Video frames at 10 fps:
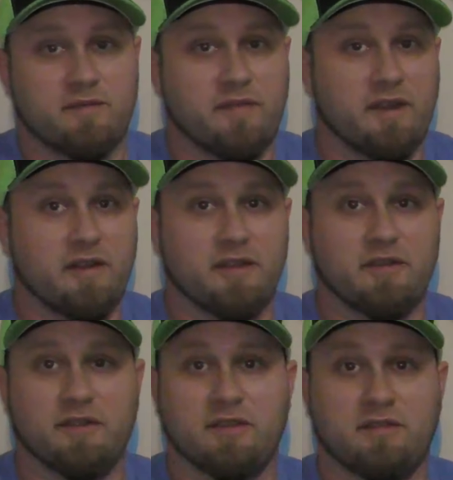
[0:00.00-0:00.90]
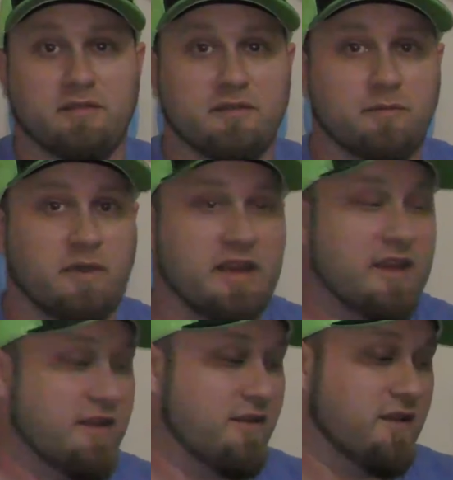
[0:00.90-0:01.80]
a very good
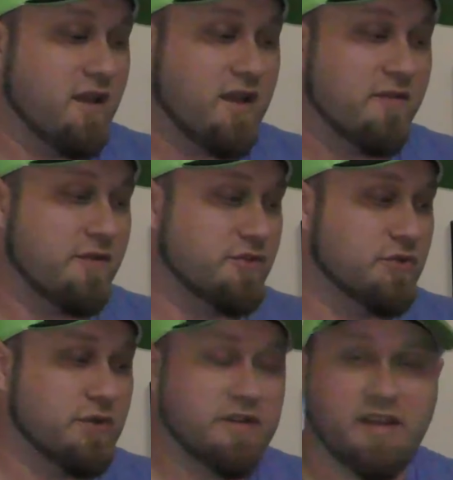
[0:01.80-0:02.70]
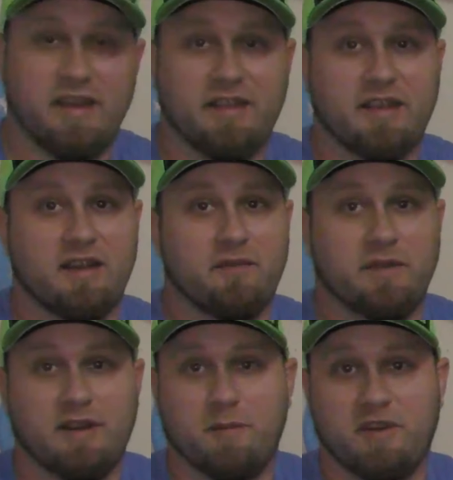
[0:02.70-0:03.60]
bag. I've enjoyed the heck out of
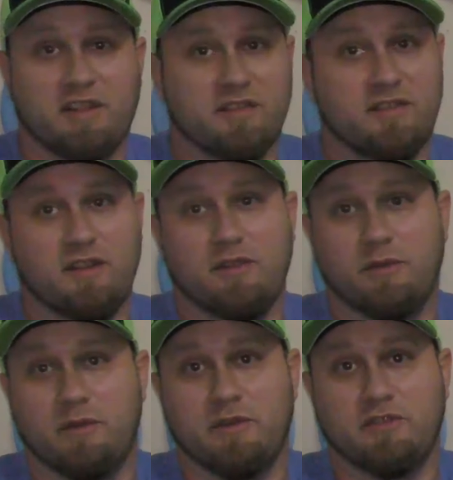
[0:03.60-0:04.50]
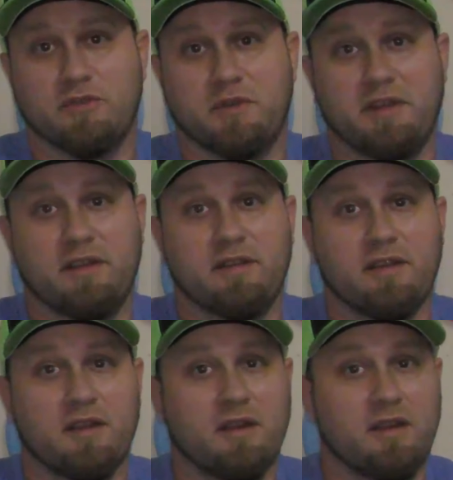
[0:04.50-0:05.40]
it. I'm going to continue to enjoy it.
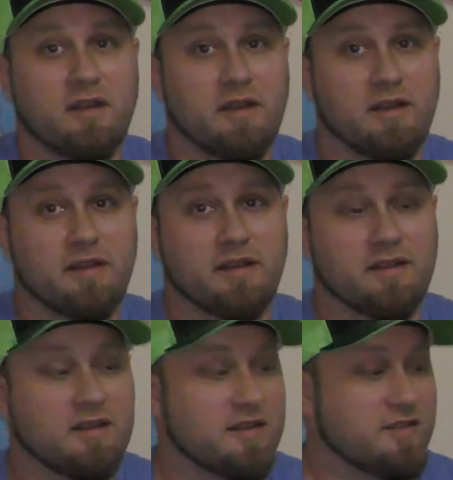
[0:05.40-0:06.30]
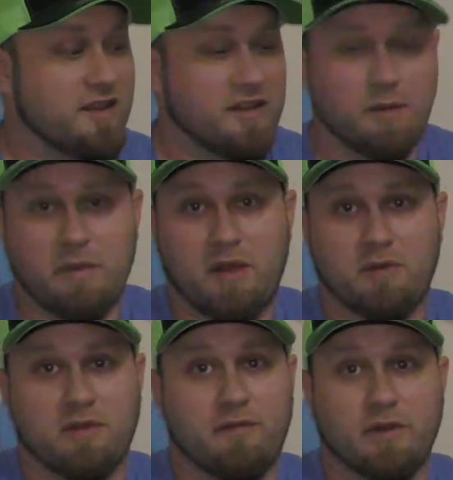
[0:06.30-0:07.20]
Unless they come out
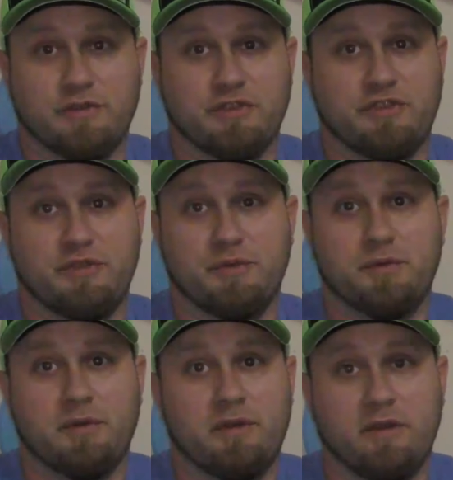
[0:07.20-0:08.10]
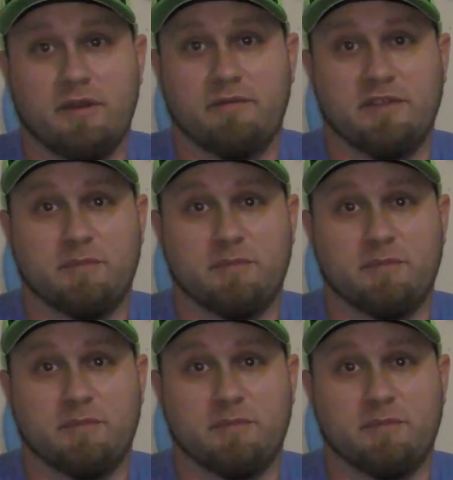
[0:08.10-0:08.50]
with a version 2 of this